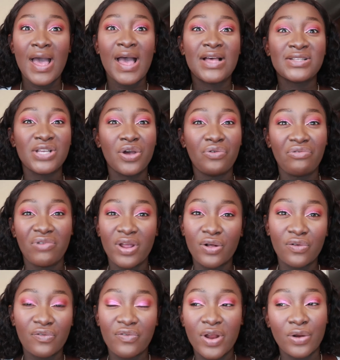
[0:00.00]
as a
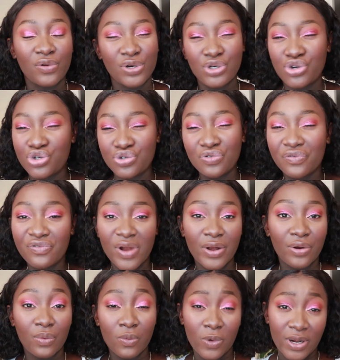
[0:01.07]
real friend or a true
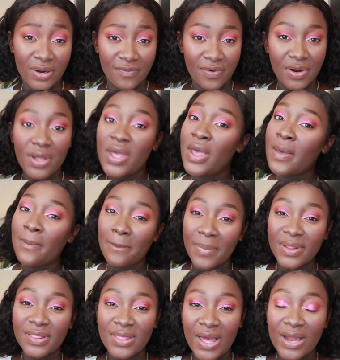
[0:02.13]
friend or whatever,
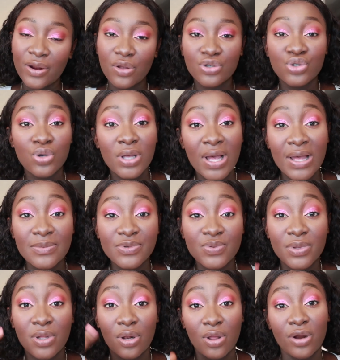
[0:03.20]
but that also
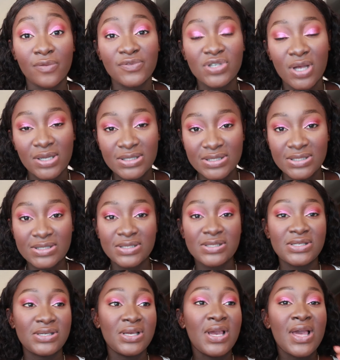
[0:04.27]
comes with a lot of
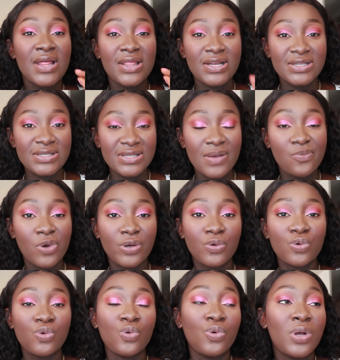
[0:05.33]
toxicity. There's someone
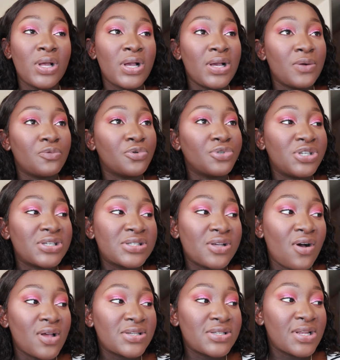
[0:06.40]
who will just
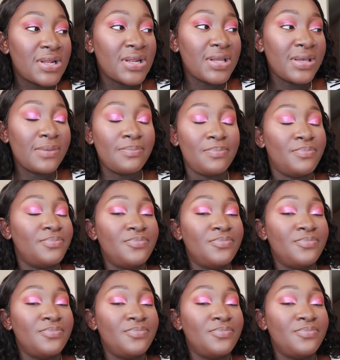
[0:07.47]
constantly